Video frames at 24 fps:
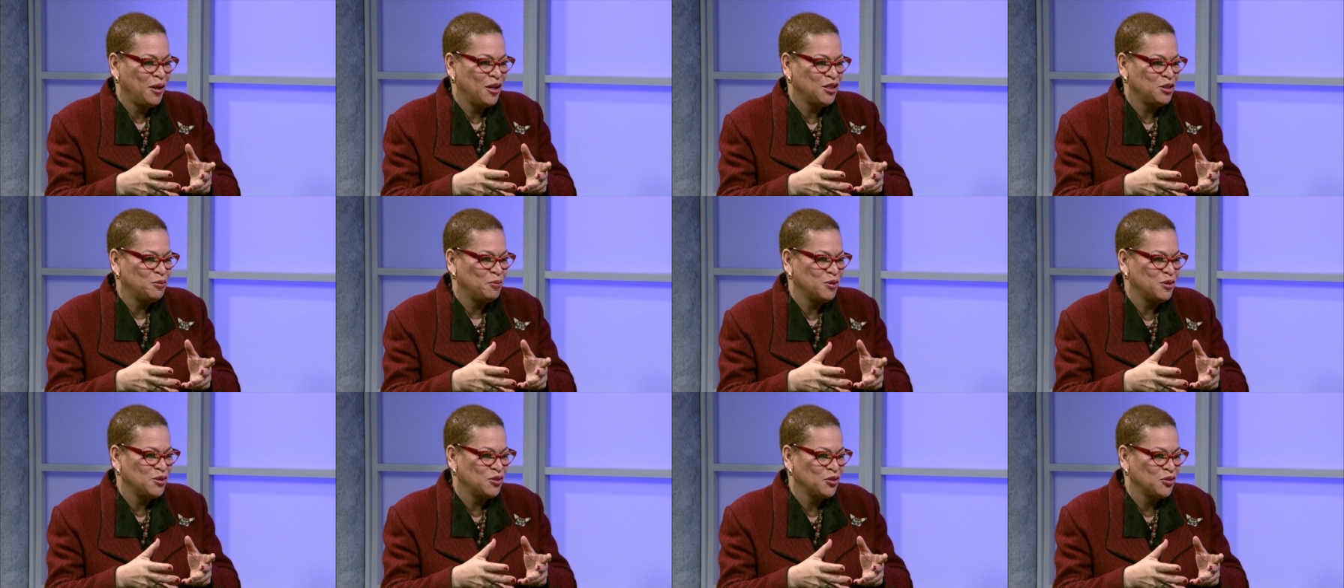
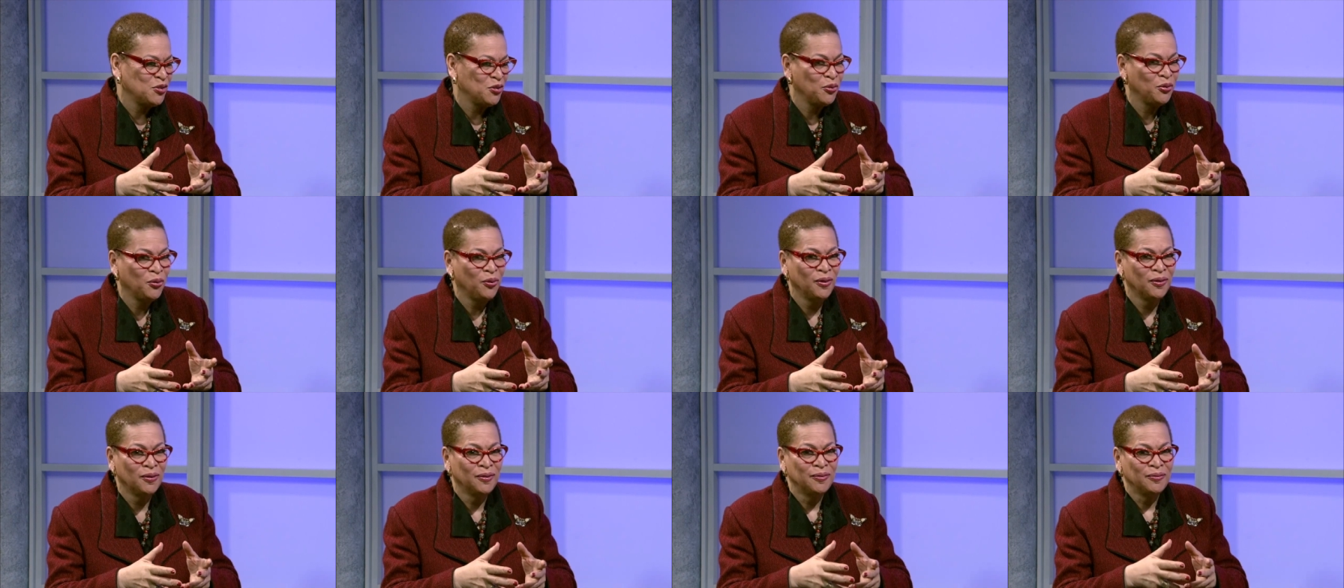
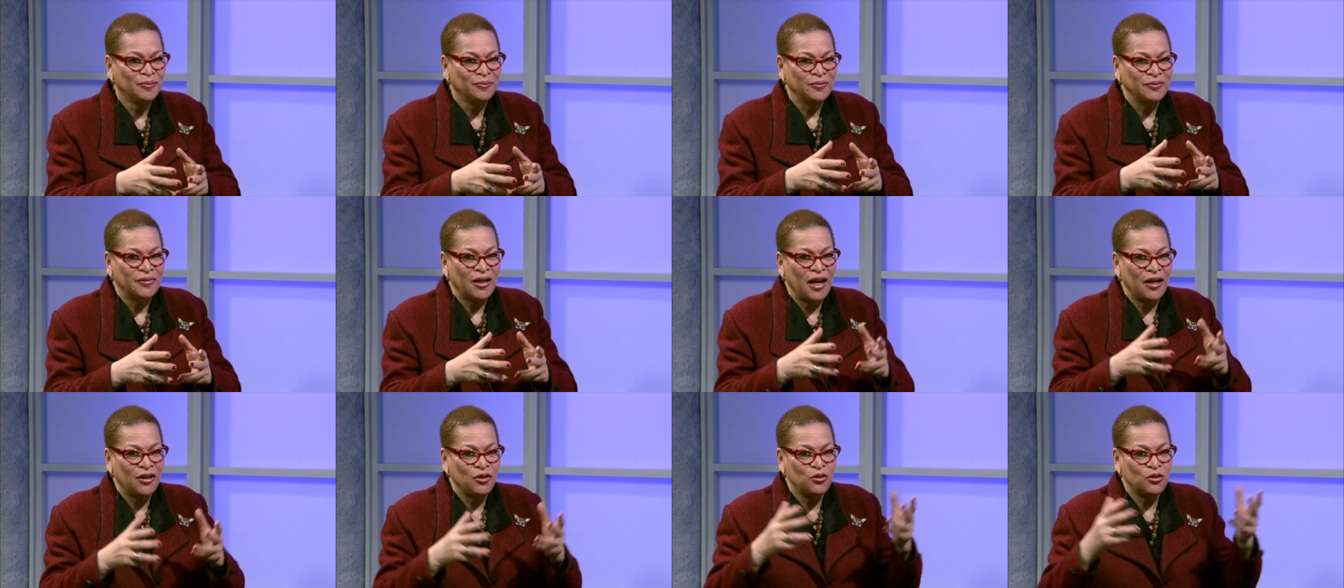HBCU. Mm-hmm.
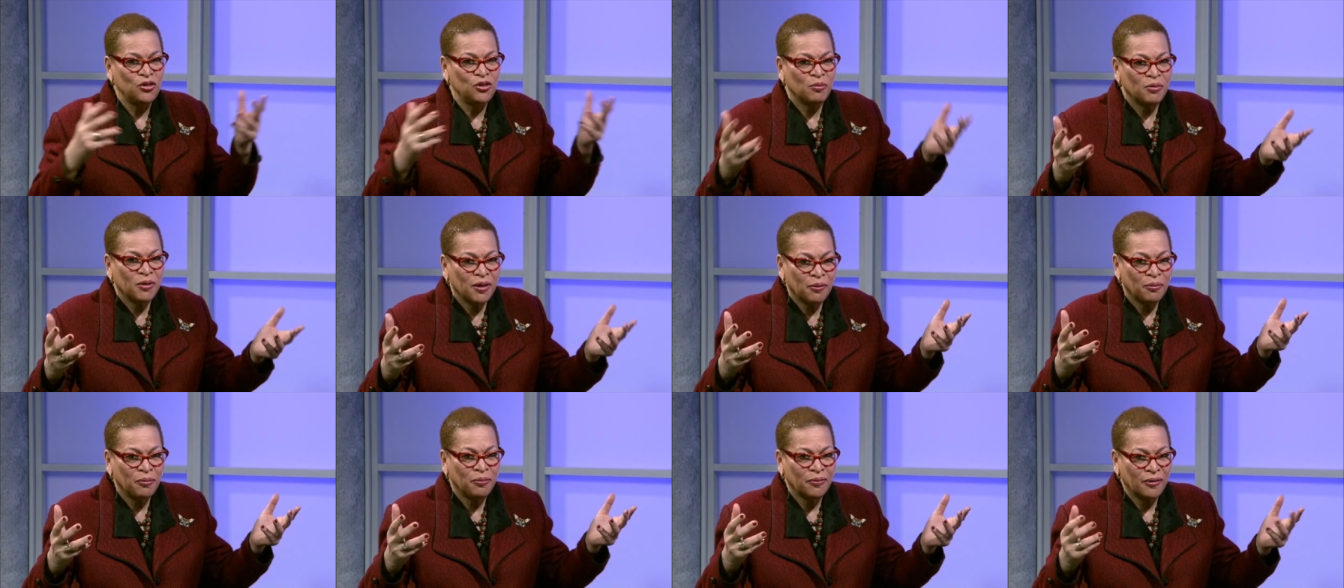I used to
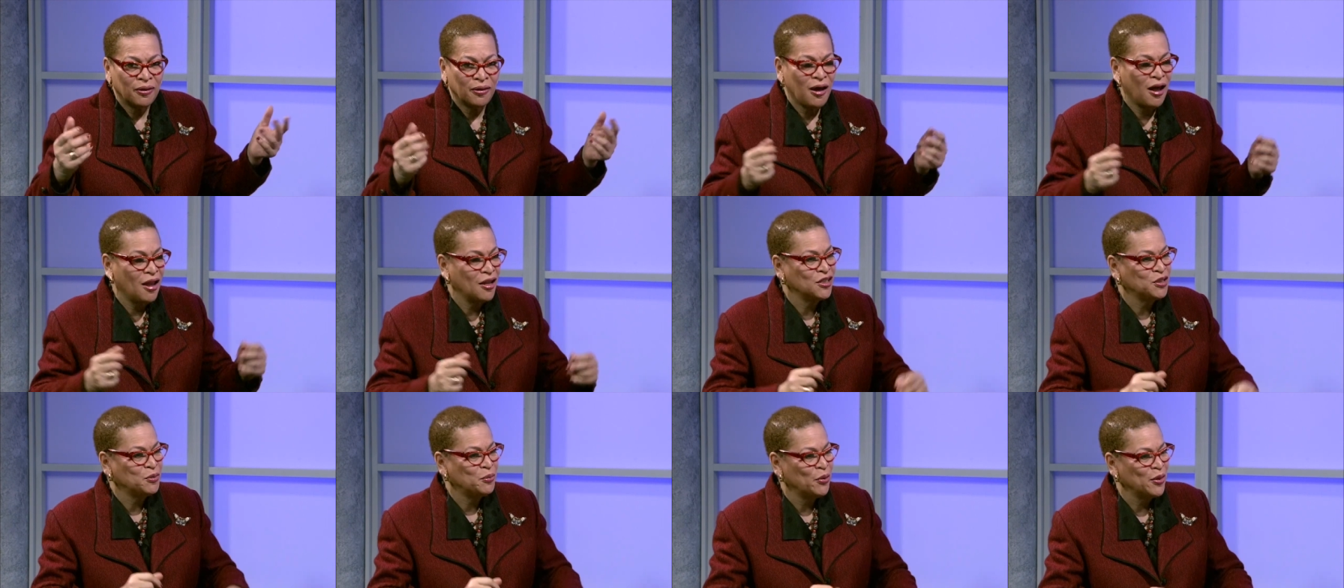be a
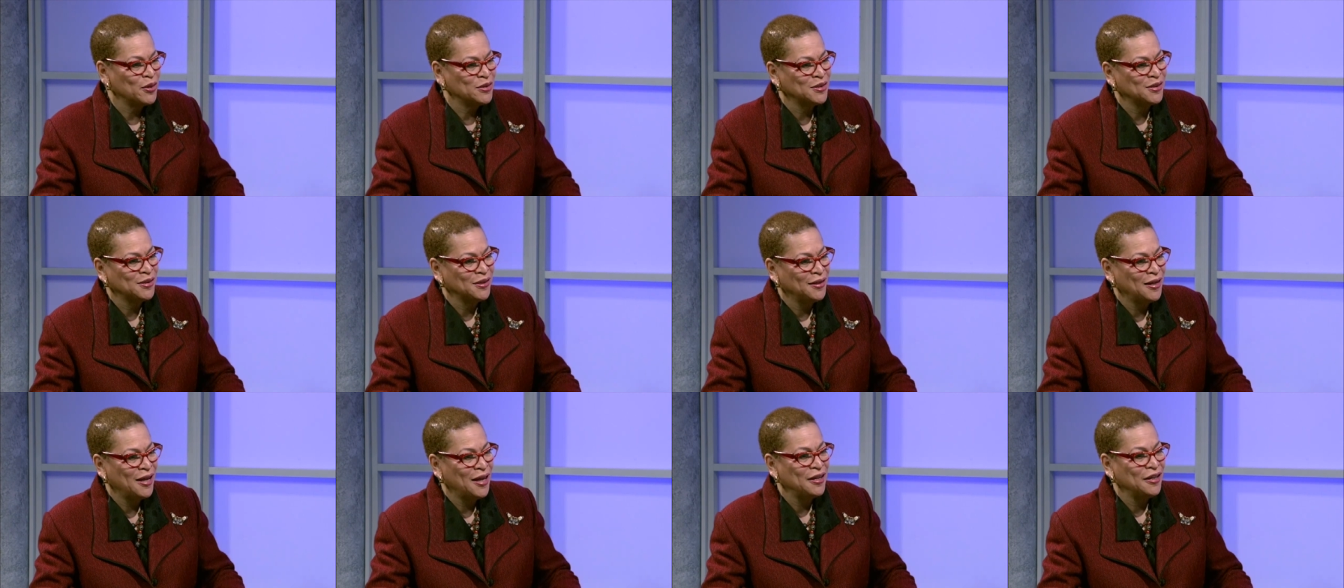college
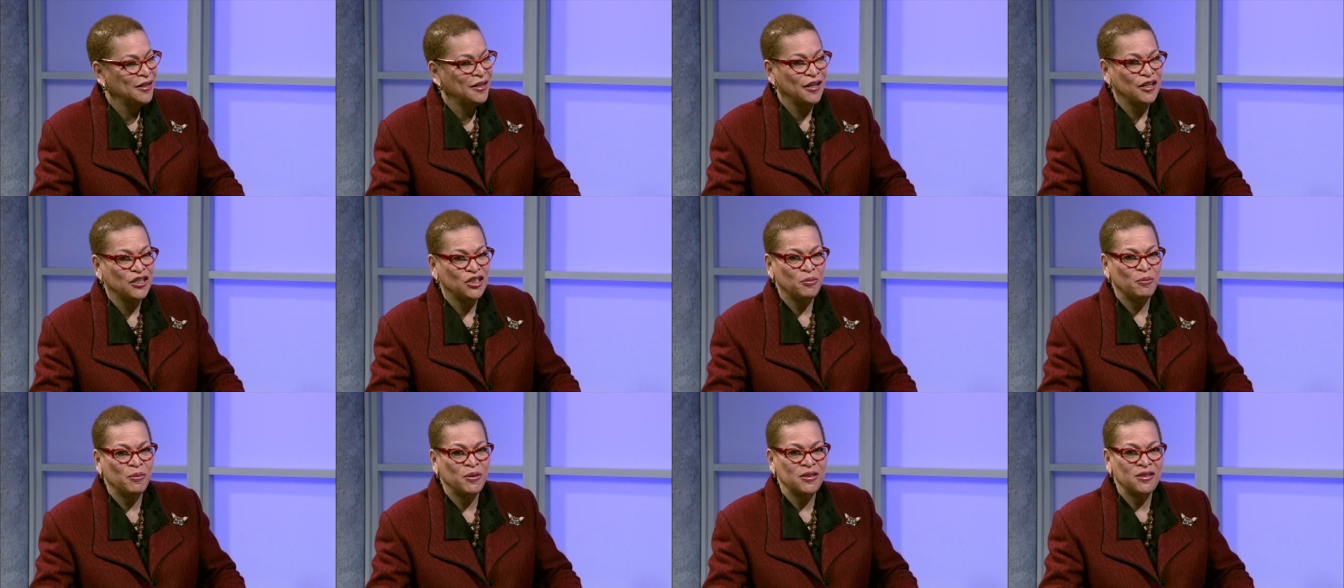president at an
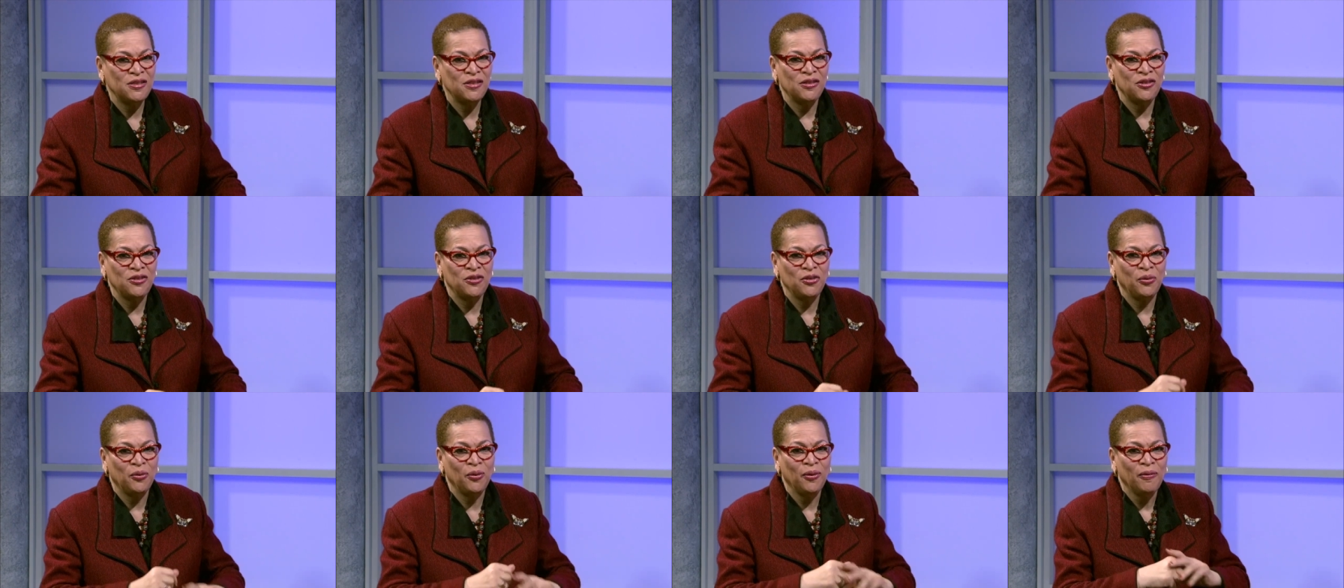
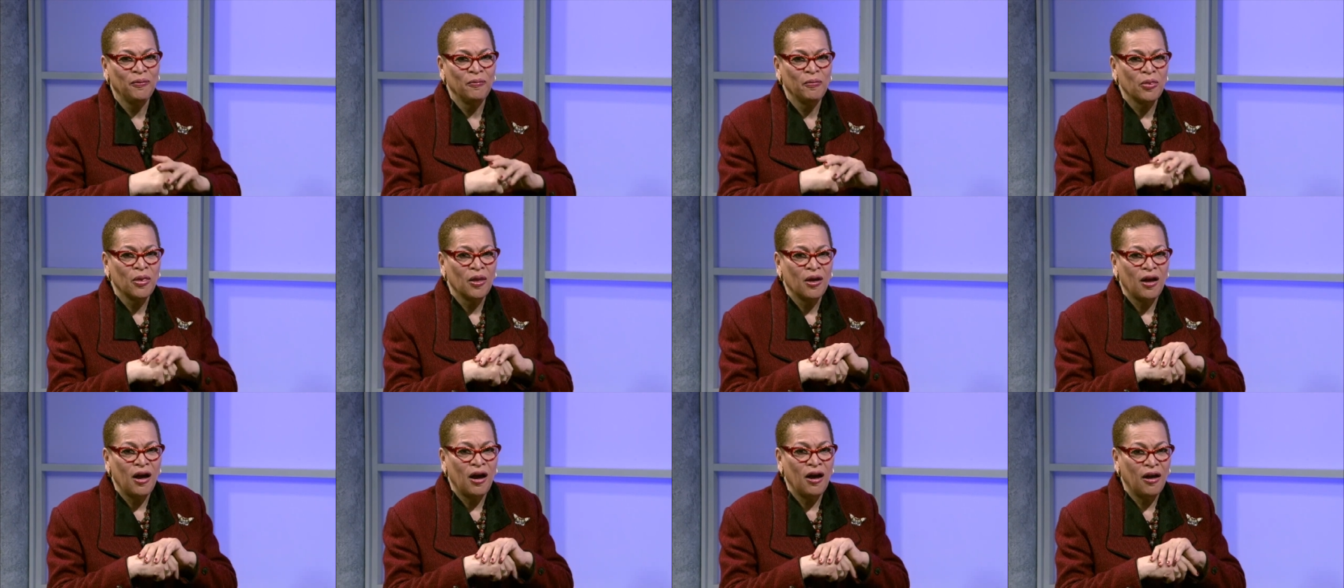HBCU, yeah.